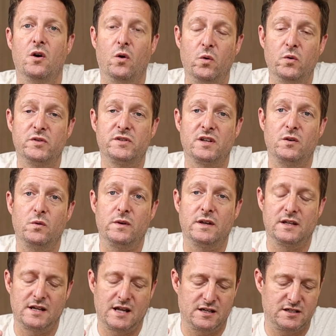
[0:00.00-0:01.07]
Also, we
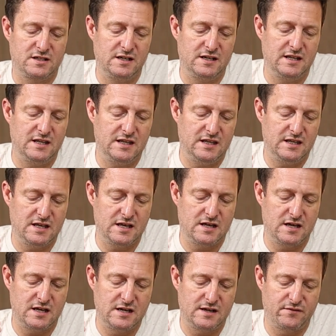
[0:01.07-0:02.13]
can actually,
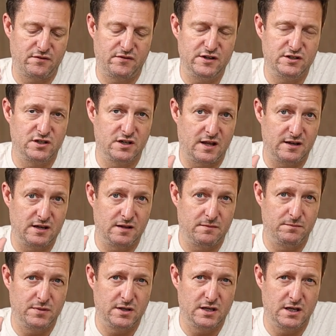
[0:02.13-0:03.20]
another feature at
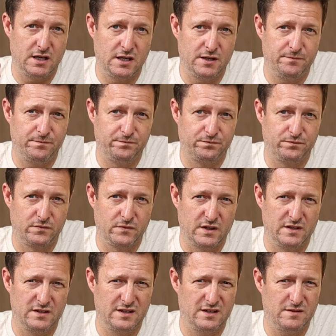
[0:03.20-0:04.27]
number
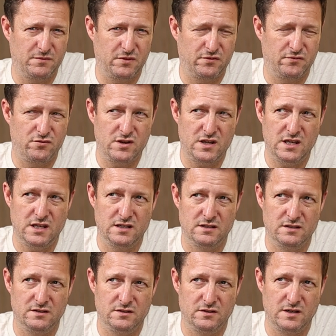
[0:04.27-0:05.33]
3,
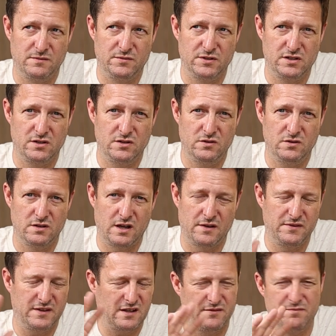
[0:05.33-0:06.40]
number 2, I
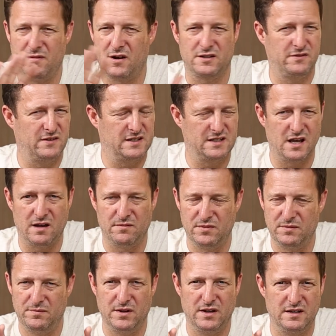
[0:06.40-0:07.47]
think I've marked this up,
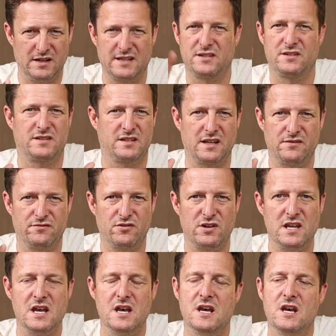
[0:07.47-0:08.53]
but let's just say 3.